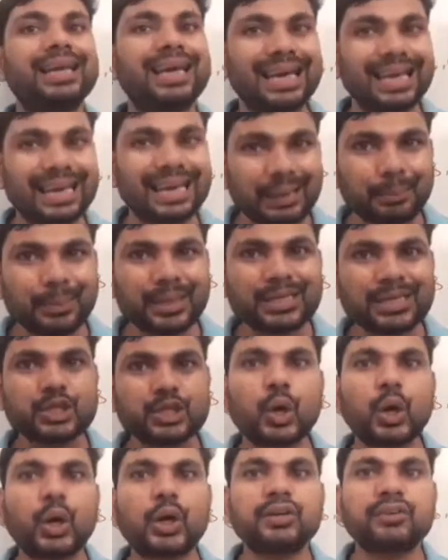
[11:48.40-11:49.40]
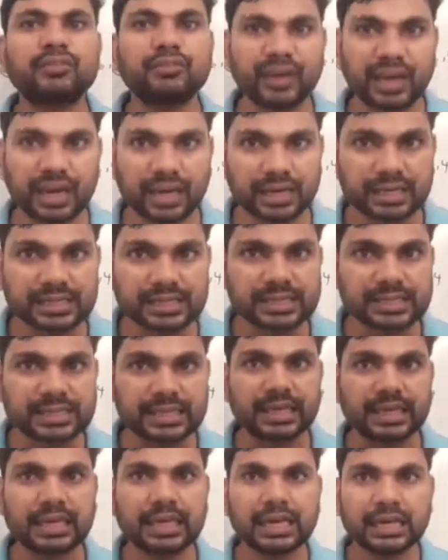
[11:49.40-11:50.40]
element called
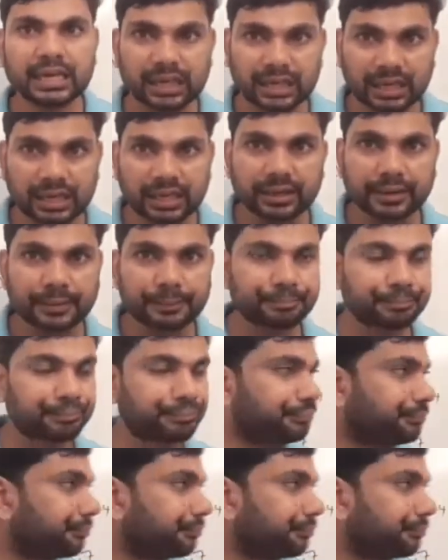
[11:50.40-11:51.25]
valency. Clear?